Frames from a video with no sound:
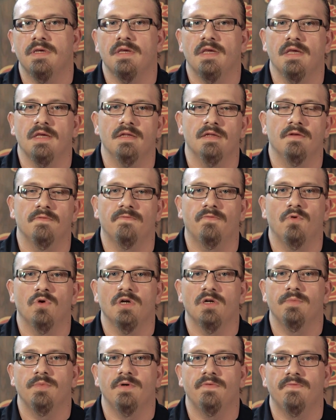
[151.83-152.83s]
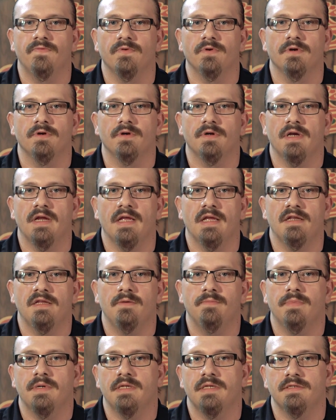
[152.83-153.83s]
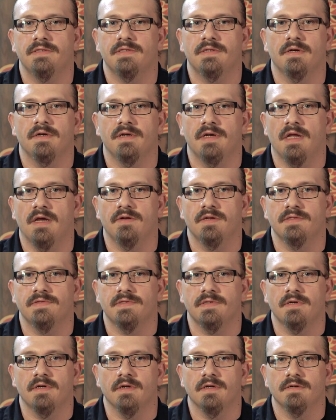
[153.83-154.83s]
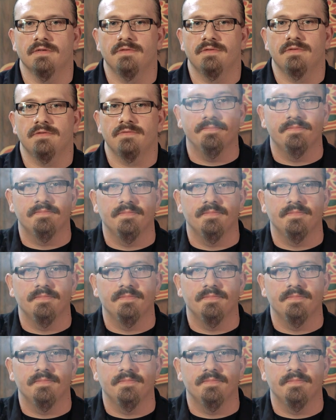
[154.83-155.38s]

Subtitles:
and affordable for anybody starting out in cigars.